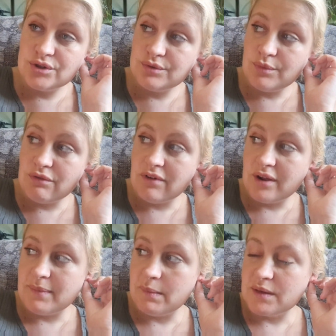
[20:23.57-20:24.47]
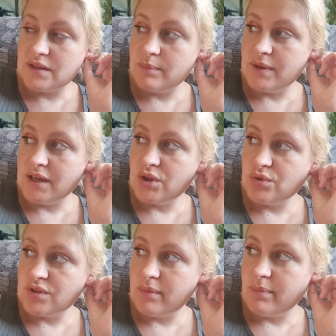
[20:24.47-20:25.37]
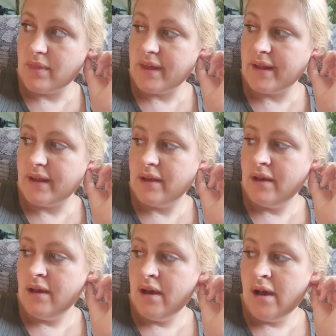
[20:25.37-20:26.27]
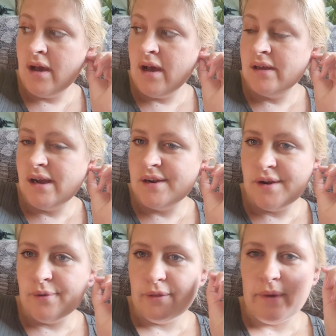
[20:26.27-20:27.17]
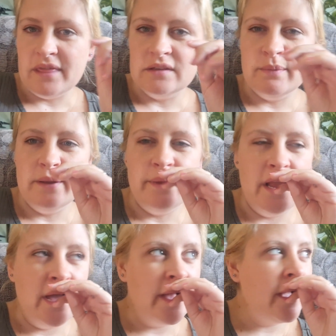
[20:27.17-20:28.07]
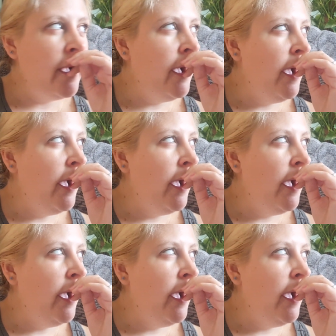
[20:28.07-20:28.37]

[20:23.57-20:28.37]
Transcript: tomorrow, maybe to the beach or something. I don't know what the weather's going to be like.